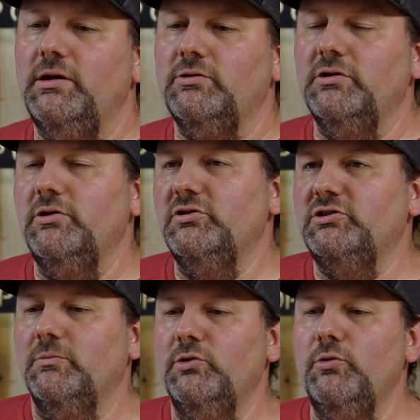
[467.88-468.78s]
introduced
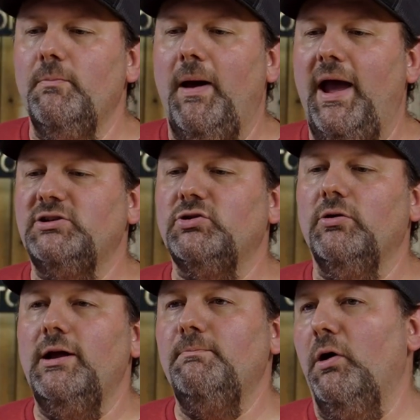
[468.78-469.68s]
some new match
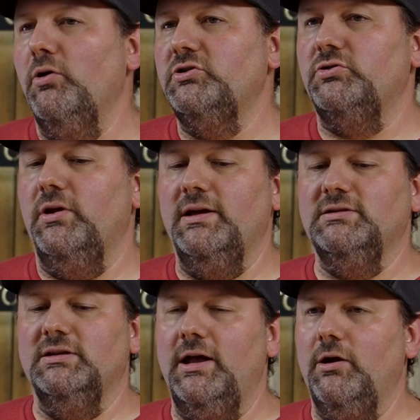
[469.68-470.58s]
grade bowstrings
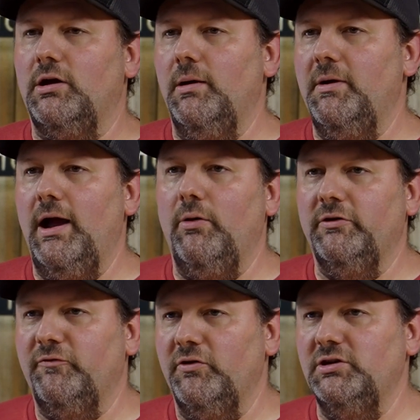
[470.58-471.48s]
that they are coming out
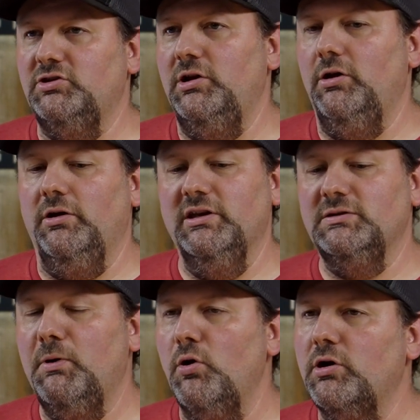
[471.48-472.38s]
with for this year, and
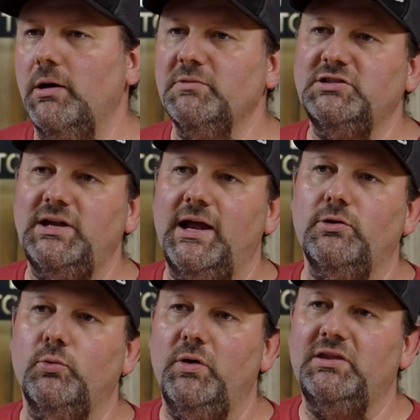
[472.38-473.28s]
this bow comes
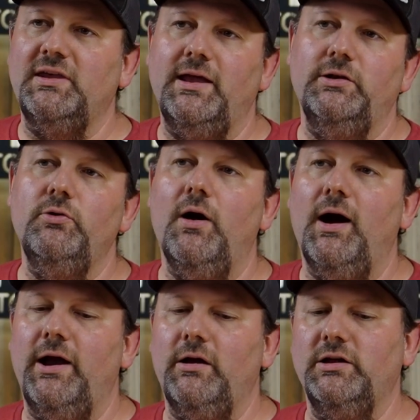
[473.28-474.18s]
standard with that new
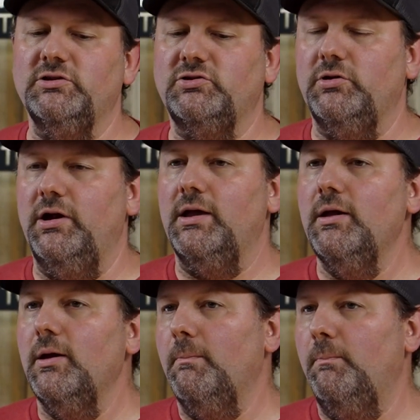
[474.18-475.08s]
higher end string
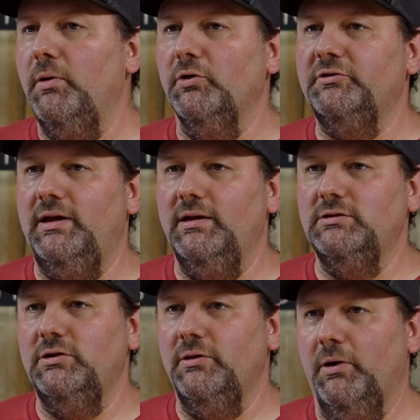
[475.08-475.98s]
built into the